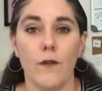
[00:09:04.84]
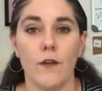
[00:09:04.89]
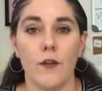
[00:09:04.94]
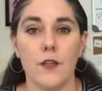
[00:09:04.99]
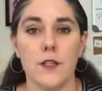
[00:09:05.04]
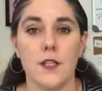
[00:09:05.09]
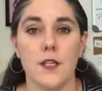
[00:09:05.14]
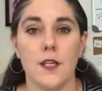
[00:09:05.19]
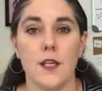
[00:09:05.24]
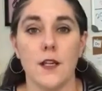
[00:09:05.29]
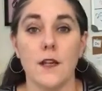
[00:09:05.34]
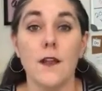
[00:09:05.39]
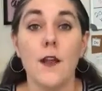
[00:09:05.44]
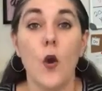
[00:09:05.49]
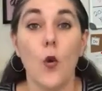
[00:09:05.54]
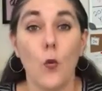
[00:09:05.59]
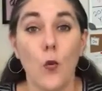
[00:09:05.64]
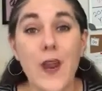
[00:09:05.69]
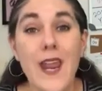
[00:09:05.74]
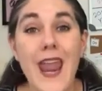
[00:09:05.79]
We've all seen it.
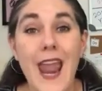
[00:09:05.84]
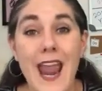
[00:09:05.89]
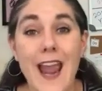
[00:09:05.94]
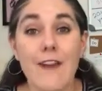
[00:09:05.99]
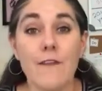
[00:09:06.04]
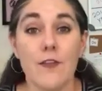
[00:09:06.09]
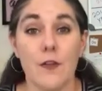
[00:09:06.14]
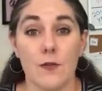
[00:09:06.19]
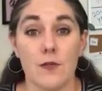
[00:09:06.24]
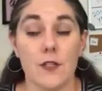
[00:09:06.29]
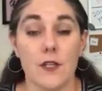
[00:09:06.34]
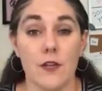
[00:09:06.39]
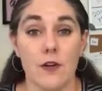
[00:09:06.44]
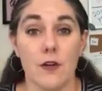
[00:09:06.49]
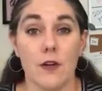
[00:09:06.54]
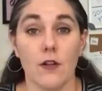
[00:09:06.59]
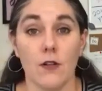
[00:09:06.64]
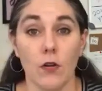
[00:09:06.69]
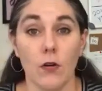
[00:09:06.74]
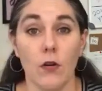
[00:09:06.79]
We have those
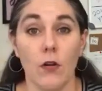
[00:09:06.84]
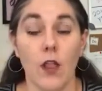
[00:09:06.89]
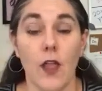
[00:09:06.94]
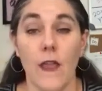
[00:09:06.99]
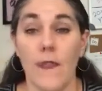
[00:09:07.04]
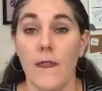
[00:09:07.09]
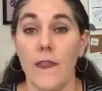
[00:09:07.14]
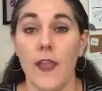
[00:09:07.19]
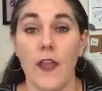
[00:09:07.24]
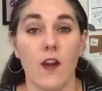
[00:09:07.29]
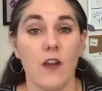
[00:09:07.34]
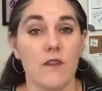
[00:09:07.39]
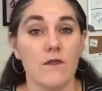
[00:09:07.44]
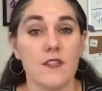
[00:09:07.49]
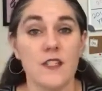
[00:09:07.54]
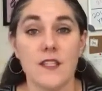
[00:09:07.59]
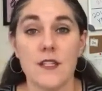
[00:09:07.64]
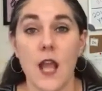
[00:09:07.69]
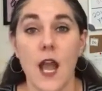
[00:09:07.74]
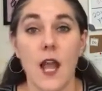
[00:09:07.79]
here in Lowell, and they are
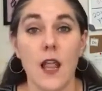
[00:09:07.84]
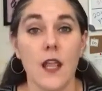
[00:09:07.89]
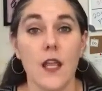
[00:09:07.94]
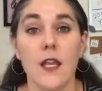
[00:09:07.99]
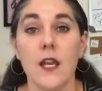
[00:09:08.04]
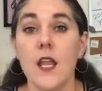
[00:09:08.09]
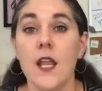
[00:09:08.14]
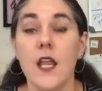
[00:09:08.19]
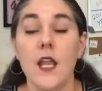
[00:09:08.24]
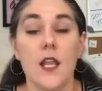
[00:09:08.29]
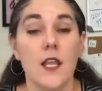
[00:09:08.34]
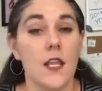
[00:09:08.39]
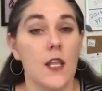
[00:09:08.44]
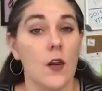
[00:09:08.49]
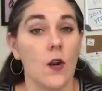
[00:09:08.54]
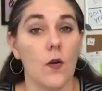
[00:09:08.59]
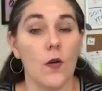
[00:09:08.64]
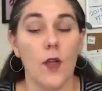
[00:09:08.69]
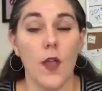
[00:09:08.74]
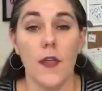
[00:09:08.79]
solid.
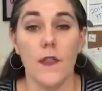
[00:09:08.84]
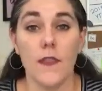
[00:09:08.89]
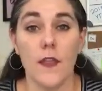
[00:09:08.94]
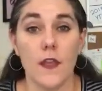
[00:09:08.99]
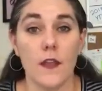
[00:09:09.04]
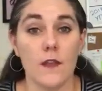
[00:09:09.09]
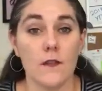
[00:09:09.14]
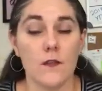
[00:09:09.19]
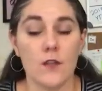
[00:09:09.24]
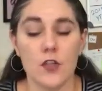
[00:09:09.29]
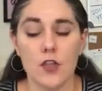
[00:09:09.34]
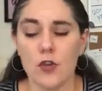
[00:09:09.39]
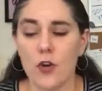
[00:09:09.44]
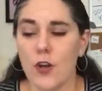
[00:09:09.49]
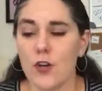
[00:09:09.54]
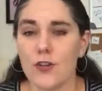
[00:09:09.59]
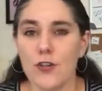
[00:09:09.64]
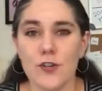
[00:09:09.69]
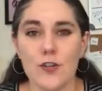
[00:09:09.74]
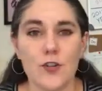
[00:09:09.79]
The
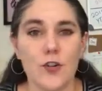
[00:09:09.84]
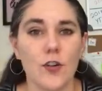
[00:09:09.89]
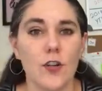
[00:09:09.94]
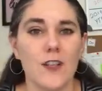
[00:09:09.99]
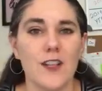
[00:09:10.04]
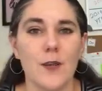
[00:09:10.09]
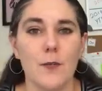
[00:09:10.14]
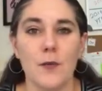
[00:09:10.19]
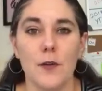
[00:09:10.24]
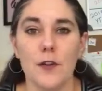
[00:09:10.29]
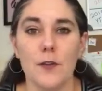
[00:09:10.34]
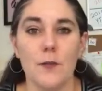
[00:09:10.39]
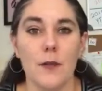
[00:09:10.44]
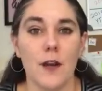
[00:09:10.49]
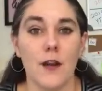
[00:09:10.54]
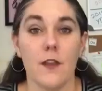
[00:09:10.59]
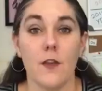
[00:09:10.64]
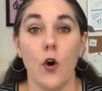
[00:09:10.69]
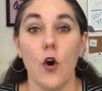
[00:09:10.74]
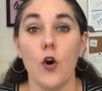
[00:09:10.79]
structure's good. They built them
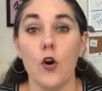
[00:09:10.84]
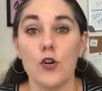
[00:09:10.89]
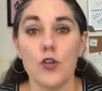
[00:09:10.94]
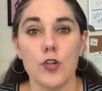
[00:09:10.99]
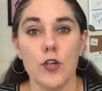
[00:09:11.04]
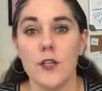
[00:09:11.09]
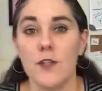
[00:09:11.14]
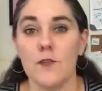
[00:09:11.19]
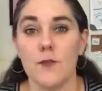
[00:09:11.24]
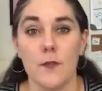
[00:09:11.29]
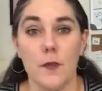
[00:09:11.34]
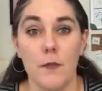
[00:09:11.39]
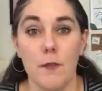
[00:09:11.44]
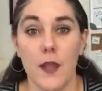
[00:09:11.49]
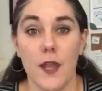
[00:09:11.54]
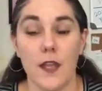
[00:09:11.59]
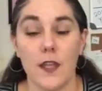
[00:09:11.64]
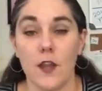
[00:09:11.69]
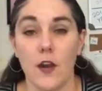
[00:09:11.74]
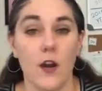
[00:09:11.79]
out of the oak trees from the
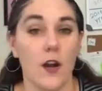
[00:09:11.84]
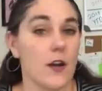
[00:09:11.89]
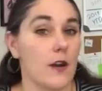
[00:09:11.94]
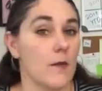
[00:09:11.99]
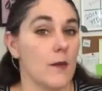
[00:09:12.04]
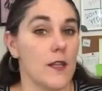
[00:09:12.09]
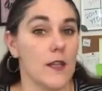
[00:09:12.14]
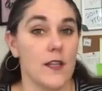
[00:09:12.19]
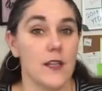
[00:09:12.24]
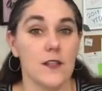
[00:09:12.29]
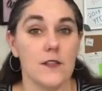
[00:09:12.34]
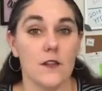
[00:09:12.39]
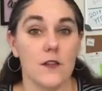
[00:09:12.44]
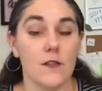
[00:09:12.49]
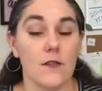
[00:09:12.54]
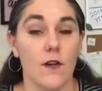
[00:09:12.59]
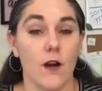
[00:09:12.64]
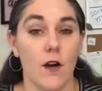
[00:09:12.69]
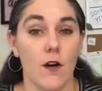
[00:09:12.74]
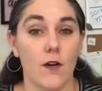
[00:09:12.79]
backyard. I mean, these
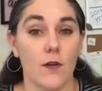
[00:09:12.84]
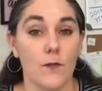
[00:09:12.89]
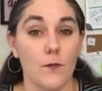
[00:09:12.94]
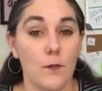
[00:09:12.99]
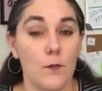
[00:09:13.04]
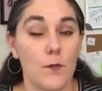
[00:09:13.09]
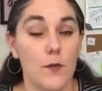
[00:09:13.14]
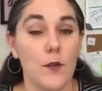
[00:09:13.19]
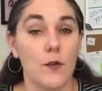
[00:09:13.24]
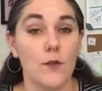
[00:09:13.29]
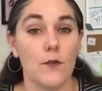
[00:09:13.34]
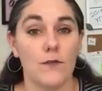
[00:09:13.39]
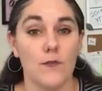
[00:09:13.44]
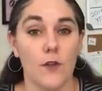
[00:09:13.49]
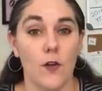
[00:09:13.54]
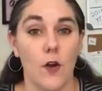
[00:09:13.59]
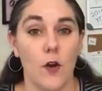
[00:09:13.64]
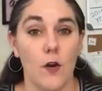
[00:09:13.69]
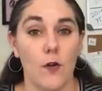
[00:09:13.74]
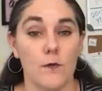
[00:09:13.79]
are
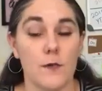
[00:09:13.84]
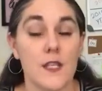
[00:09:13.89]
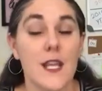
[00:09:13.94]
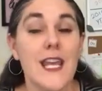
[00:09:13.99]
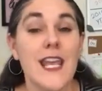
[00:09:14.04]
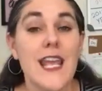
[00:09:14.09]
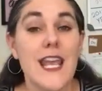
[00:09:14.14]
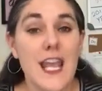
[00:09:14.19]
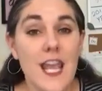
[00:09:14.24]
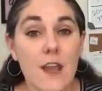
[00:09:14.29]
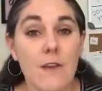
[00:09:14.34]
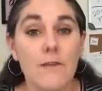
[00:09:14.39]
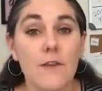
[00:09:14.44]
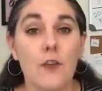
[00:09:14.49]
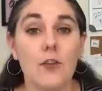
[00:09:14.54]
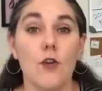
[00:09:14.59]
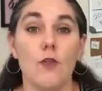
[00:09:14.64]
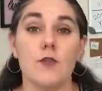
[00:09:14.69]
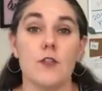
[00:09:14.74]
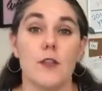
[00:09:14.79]
beautiful homes. If
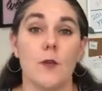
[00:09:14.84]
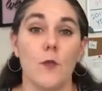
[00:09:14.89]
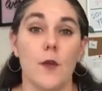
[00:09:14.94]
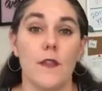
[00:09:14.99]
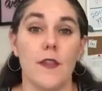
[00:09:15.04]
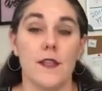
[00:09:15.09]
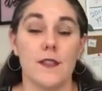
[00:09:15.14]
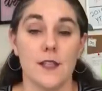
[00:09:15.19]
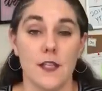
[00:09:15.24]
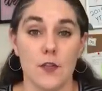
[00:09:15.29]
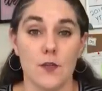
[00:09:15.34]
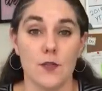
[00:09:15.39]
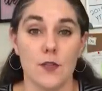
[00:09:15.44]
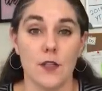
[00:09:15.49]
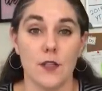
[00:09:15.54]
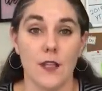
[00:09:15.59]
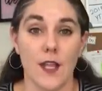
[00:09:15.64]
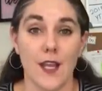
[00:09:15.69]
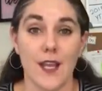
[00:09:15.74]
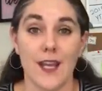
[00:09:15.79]
you know someone that's
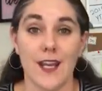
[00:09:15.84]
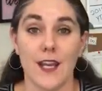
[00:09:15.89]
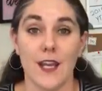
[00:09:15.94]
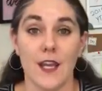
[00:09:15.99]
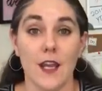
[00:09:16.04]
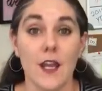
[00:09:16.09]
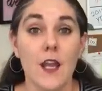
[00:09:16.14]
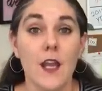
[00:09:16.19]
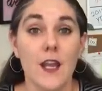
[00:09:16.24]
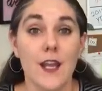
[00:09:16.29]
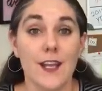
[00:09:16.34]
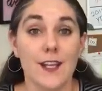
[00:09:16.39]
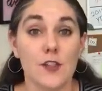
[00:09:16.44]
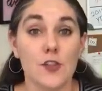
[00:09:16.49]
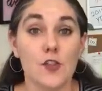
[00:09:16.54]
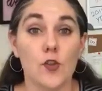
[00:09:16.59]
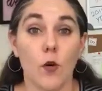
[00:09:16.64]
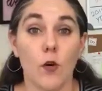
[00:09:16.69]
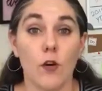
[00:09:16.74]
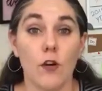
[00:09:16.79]
interested in that kind of
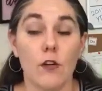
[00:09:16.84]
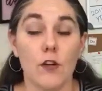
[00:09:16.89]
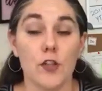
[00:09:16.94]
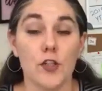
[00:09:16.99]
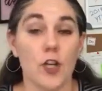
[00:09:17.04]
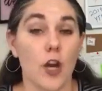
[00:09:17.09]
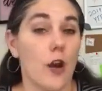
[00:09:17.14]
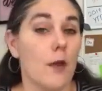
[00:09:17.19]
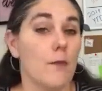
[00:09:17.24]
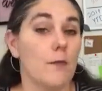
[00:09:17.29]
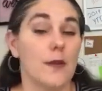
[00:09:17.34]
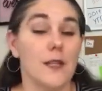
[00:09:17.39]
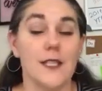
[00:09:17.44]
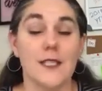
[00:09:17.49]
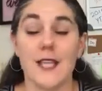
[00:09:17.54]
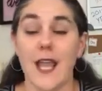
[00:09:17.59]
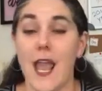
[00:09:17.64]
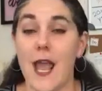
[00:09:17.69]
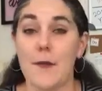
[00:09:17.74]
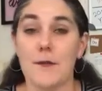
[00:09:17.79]
historical charm,
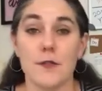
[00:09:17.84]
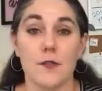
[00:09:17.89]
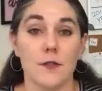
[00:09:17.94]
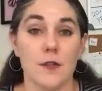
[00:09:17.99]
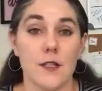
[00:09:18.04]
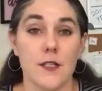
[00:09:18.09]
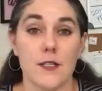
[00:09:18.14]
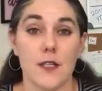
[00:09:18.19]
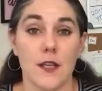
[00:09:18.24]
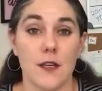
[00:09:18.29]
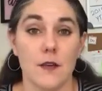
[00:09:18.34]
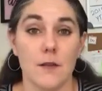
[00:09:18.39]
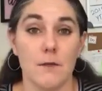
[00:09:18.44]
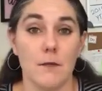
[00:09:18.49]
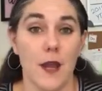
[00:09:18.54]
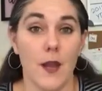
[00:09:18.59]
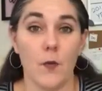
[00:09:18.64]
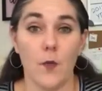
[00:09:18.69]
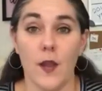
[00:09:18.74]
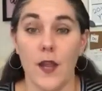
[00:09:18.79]
please absolutely send them
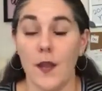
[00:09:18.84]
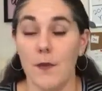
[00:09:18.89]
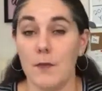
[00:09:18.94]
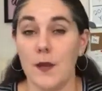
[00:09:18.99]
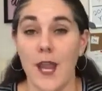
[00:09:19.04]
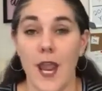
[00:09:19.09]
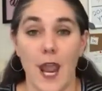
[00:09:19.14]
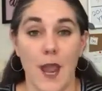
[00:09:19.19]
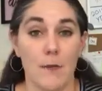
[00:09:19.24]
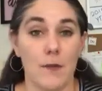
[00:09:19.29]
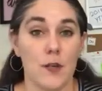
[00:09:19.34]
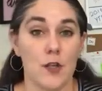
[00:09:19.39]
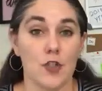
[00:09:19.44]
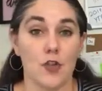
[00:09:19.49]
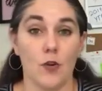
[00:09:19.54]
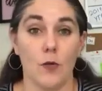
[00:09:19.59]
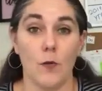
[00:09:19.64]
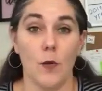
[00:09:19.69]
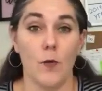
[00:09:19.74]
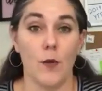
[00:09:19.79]
my way. I'd be happy to
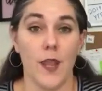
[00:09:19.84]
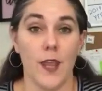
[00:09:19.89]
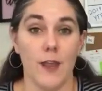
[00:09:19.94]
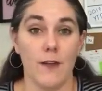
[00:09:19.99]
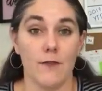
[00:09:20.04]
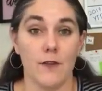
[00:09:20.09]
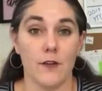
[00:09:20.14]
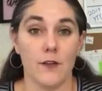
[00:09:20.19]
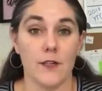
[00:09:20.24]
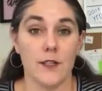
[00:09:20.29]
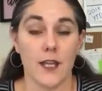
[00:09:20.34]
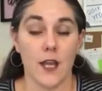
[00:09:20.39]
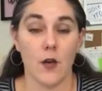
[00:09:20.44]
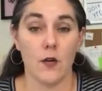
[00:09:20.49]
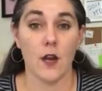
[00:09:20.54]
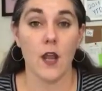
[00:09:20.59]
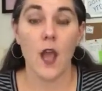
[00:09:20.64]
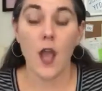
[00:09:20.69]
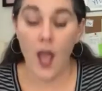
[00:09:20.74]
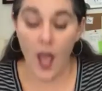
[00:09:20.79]
show them what we have here in
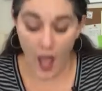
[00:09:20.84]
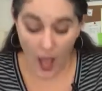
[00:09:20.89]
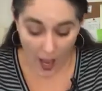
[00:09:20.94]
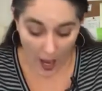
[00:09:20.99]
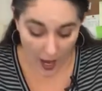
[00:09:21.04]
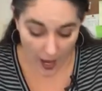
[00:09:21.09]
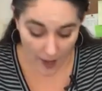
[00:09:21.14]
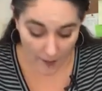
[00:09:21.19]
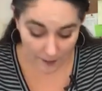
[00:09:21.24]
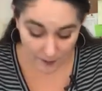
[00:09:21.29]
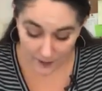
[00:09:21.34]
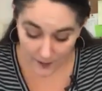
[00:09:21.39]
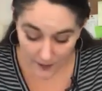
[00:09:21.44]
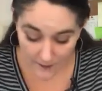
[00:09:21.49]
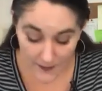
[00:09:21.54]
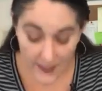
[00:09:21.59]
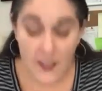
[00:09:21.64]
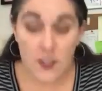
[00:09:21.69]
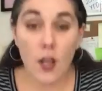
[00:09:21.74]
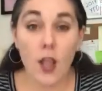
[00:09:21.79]
town.
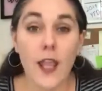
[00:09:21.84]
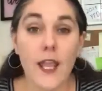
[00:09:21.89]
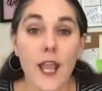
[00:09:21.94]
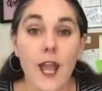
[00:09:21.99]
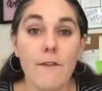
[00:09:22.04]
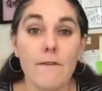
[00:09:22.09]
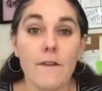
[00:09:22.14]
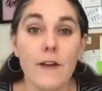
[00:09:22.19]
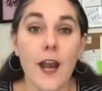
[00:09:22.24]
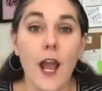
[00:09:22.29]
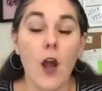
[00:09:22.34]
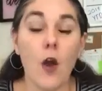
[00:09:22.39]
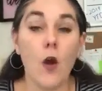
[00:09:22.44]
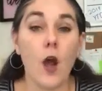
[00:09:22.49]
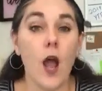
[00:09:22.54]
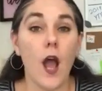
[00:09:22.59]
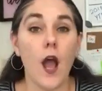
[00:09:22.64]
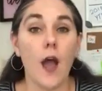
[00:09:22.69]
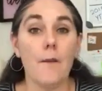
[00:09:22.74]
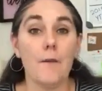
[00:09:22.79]
That's all I got for now.
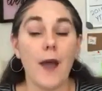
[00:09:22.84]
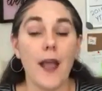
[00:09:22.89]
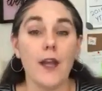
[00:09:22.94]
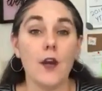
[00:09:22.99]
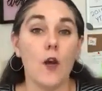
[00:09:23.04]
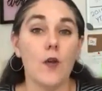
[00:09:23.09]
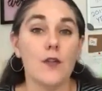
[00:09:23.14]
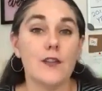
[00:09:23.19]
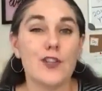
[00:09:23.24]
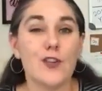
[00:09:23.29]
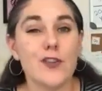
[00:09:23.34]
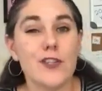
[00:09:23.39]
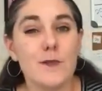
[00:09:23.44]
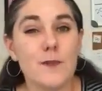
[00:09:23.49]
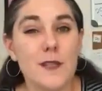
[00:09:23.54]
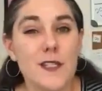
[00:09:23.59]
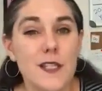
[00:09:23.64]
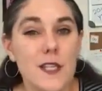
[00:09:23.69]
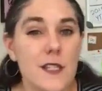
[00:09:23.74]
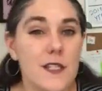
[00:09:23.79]
I know it's
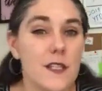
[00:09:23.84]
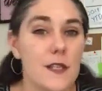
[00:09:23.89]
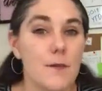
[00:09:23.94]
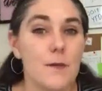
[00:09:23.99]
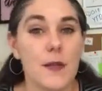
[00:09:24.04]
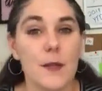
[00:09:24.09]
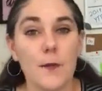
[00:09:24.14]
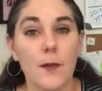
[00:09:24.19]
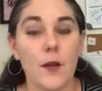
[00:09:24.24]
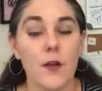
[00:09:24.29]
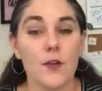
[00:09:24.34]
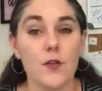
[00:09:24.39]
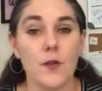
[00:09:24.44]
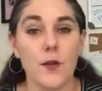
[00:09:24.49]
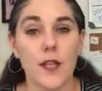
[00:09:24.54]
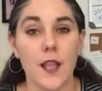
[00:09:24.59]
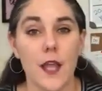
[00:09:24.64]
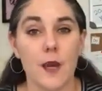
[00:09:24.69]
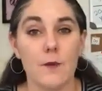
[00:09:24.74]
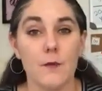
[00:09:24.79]
Christmas season. People aren't
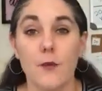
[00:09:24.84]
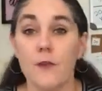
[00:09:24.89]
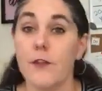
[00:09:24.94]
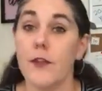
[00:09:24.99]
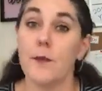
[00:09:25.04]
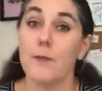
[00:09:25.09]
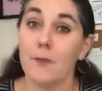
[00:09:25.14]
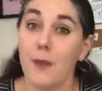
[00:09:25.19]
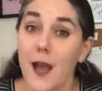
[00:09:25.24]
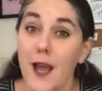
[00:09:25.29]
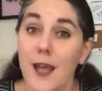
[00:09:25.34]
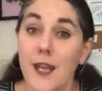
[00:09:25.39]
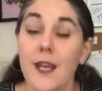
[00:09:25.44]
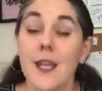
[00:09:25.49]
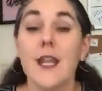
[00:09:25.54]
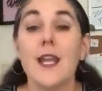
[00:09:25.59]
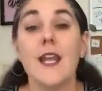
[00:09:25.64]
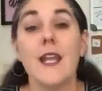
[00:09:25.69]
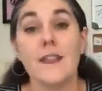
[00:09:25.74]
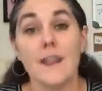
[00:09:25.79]
doing a lot of moving, but
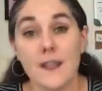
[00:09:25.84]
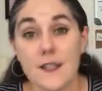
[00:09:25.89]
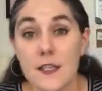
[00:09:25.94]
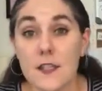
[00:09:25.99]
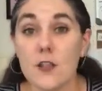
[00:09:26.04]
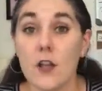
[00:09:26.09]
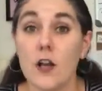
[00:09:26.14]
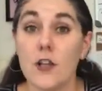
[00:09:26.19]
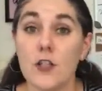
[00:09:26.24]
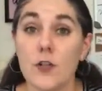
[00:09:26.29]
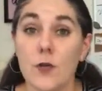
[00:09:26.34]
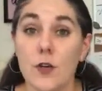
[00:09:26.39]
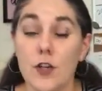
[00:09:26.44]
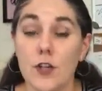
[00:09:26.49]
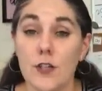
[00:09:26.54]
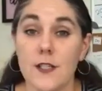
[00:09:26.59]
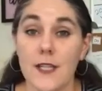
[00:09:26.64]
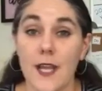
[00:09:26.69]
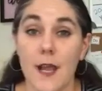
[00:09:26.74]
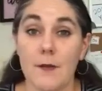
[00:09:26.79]
this is also a
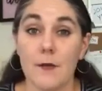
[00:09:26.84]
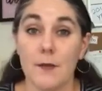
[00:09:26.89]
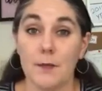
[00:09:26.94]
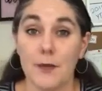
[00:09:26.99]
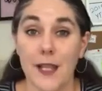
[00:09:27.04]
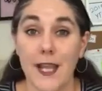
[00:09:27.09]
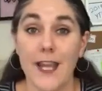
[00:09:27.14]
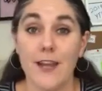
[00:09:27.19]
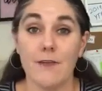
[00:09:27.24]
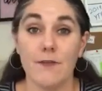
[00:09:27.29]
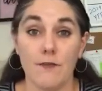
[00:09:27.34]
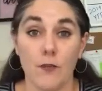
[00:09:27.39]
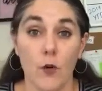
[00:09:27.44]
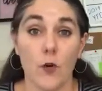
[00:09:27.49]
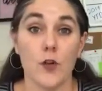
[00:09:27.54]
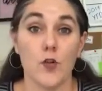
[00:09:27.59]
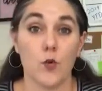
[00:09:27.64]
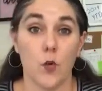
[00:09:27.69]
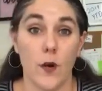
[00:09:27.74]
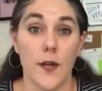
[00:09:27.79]
good time to plan
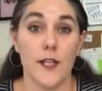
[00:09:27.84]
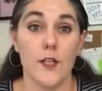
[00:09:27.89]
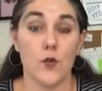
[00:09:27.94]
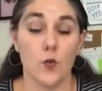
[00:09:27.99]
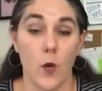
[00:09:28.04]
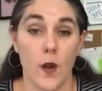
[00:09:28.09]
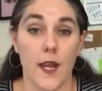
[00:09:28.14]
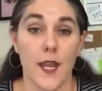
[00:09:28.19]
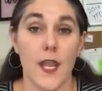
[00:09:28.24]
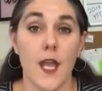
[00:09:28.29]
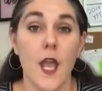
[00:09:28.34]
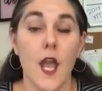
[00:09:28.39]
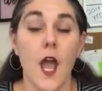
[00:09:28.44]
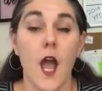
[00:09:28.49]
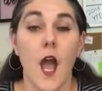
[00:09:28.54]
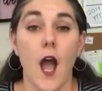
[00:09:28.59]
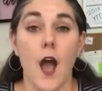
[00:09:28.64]
for 2020.